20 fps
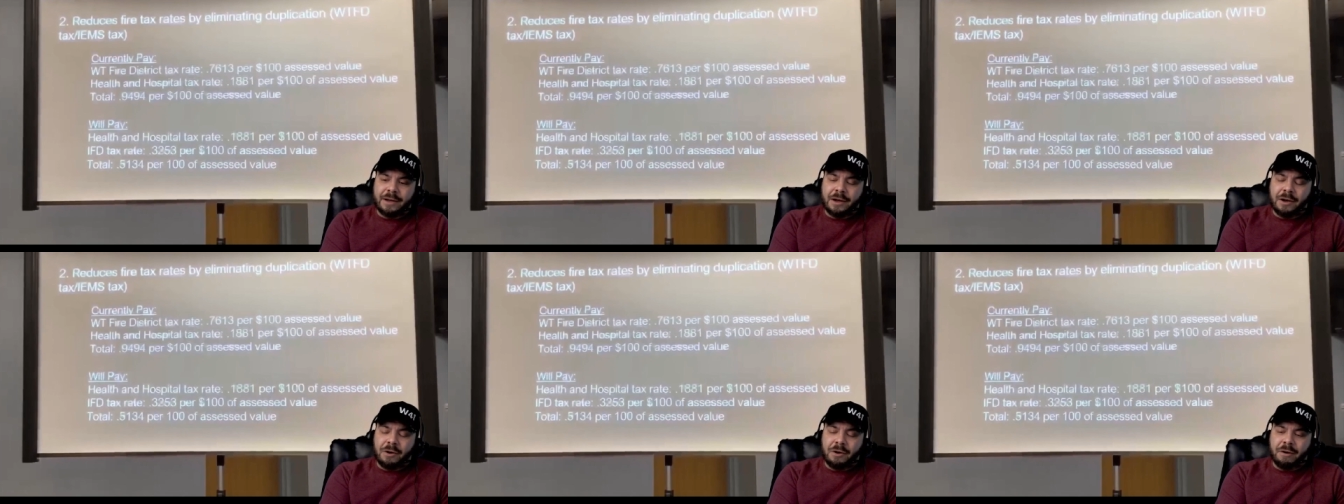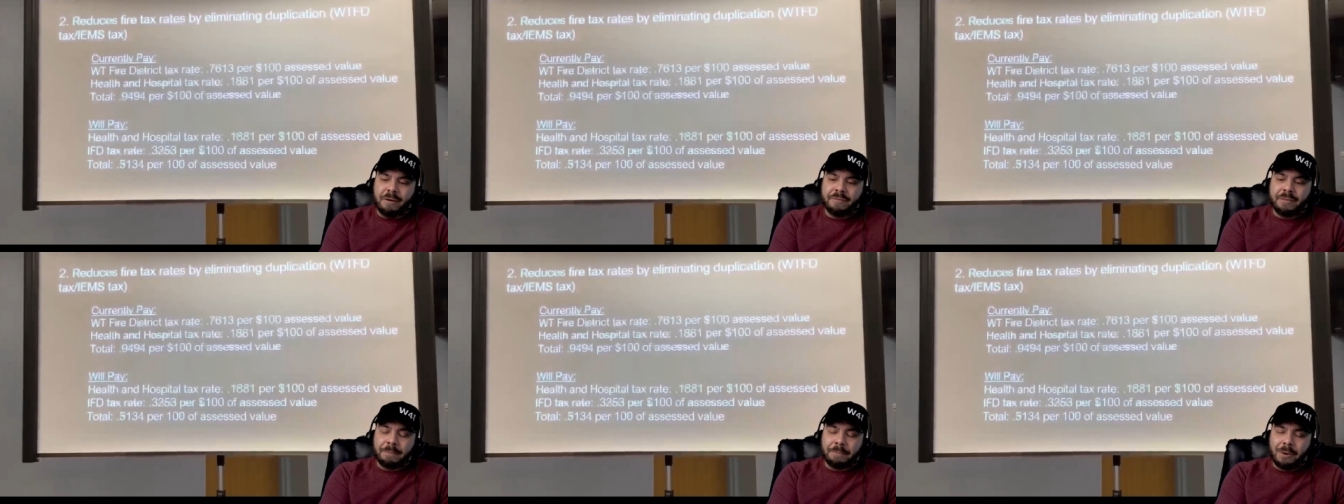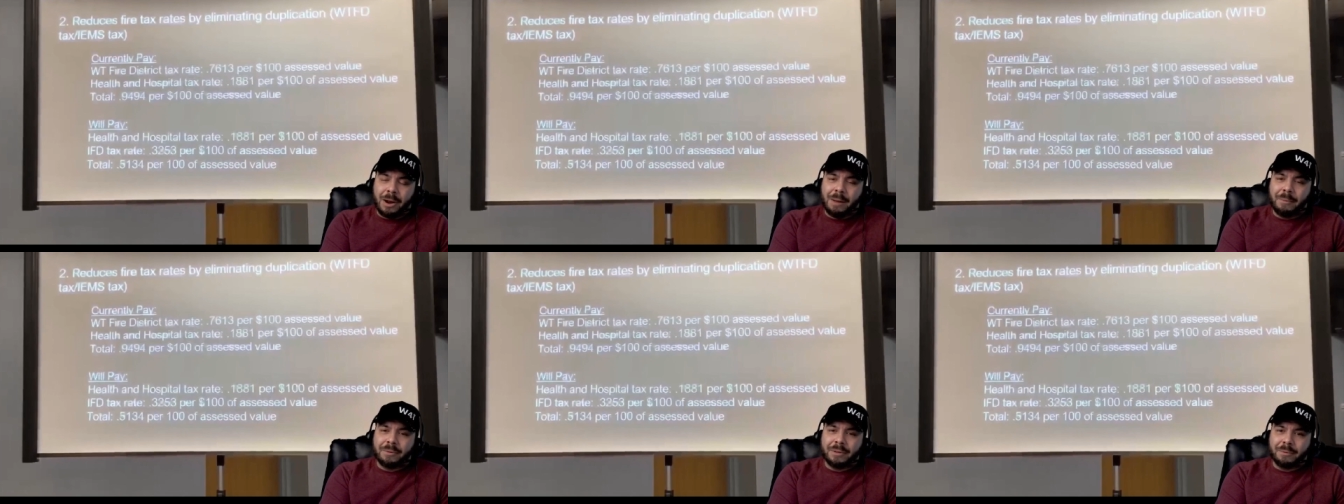of the
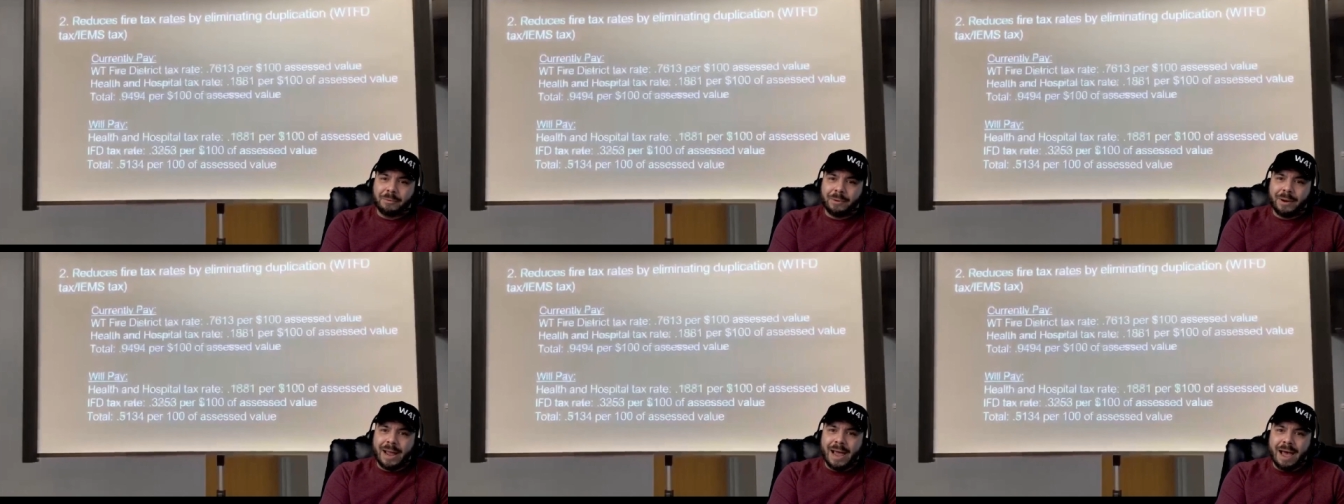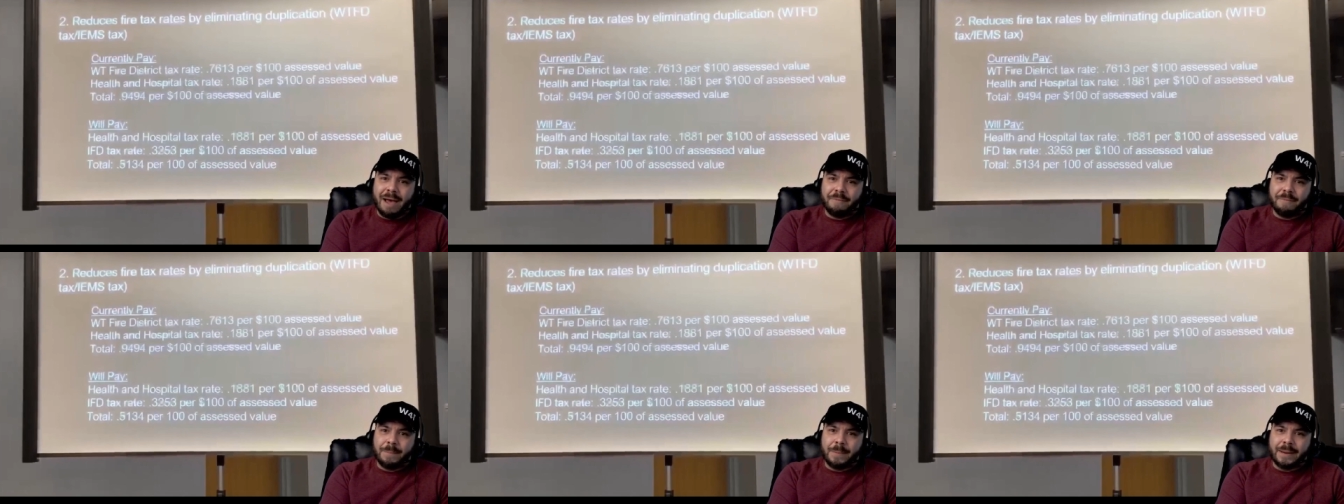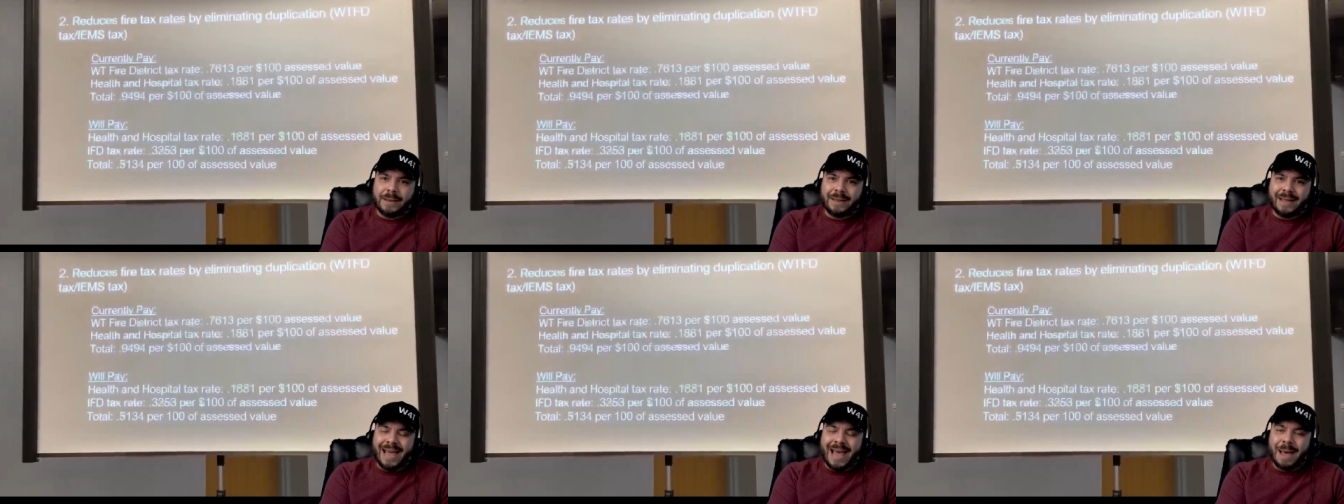problems that were
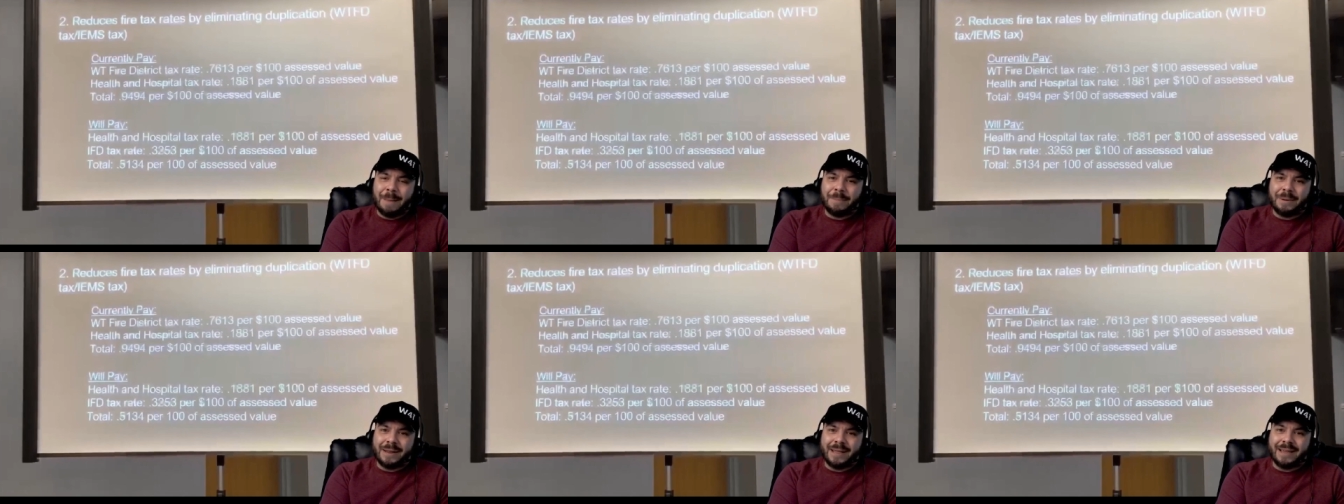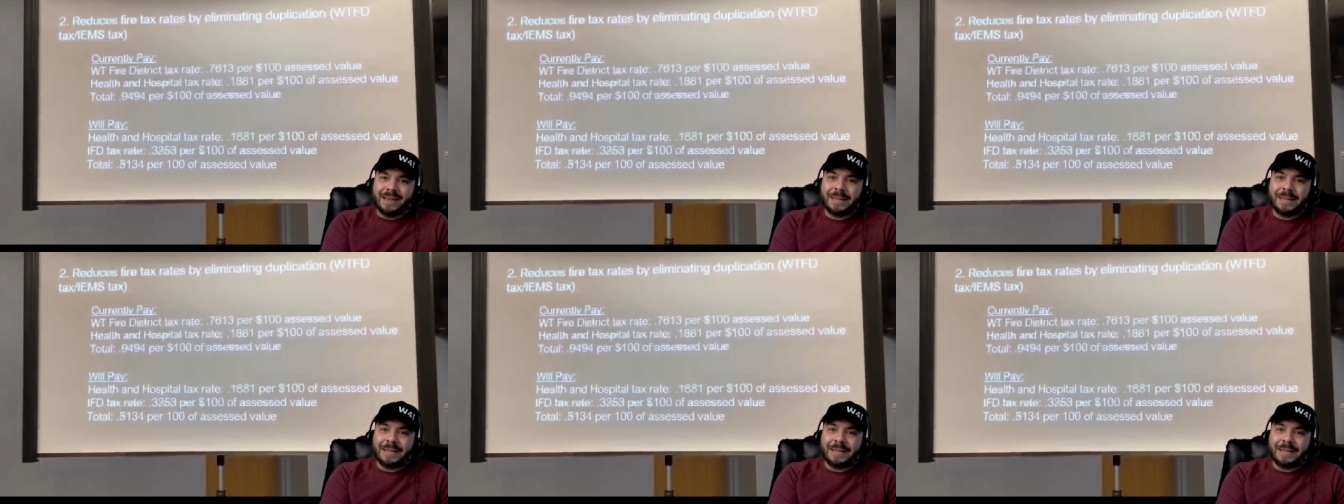happening,